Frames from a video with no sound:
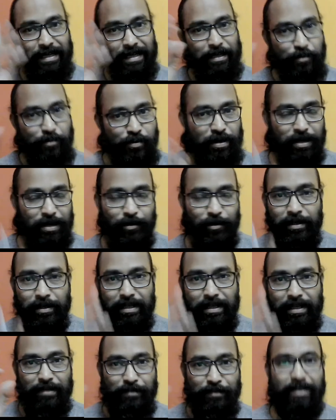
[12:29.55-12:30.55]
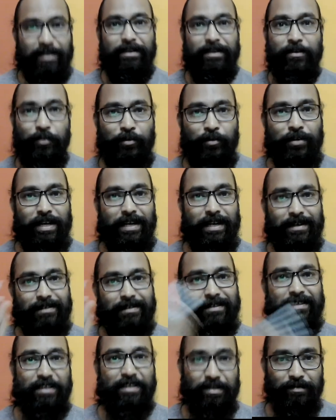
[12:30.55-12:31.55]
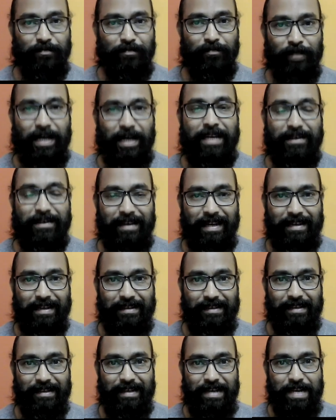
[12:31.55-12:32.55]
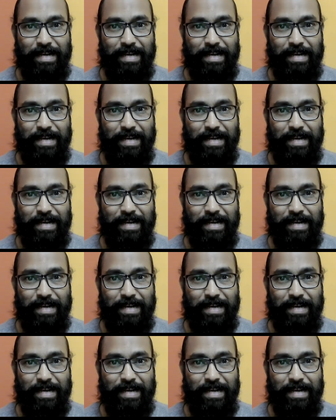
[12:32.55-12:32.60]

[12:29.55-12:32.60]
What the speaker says: and you cannot claim that your reality is my reality.